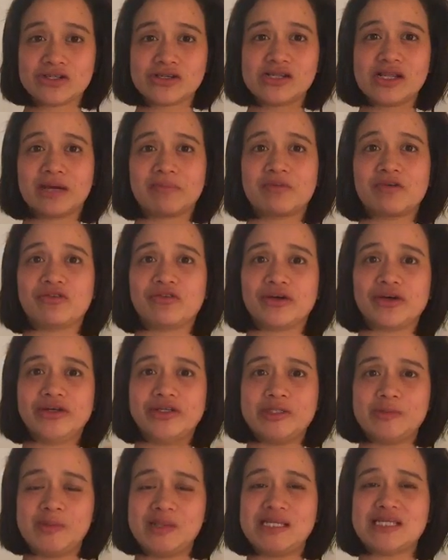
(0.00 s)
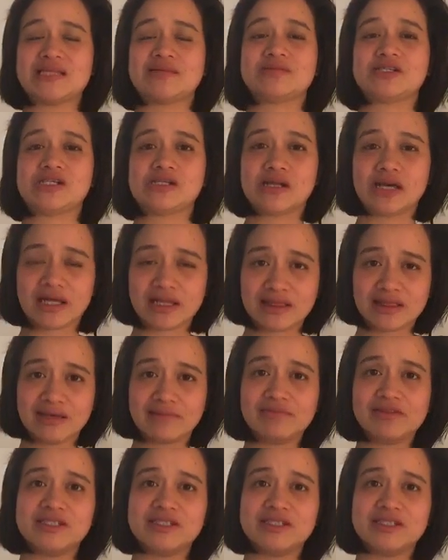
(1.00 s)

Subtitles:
like, before you speak to them, to look at them,